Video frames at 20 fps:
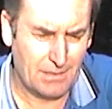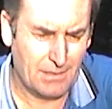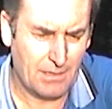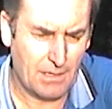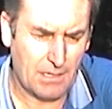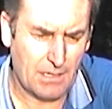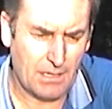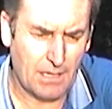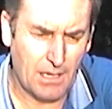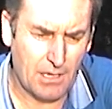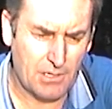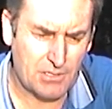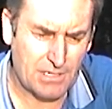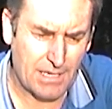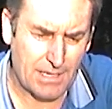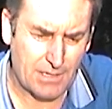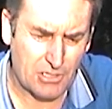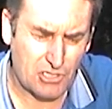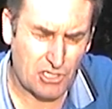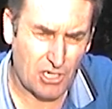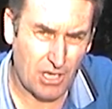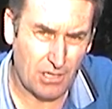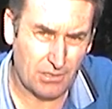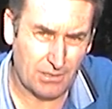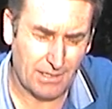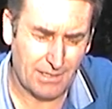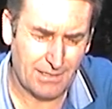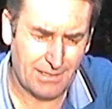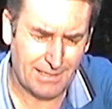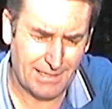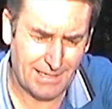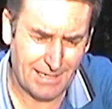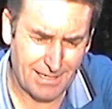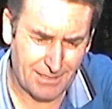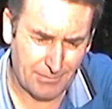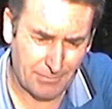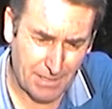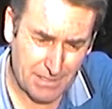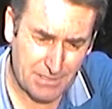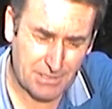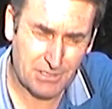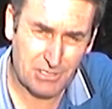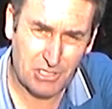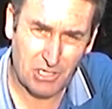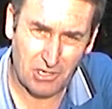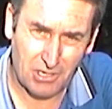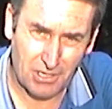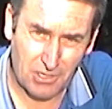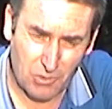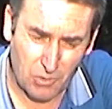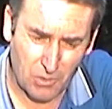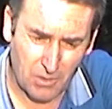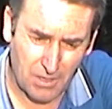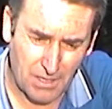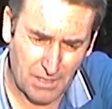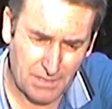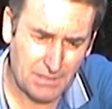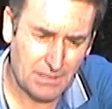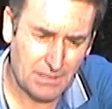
A closed outer shoulder, again, makes the tyre quiet.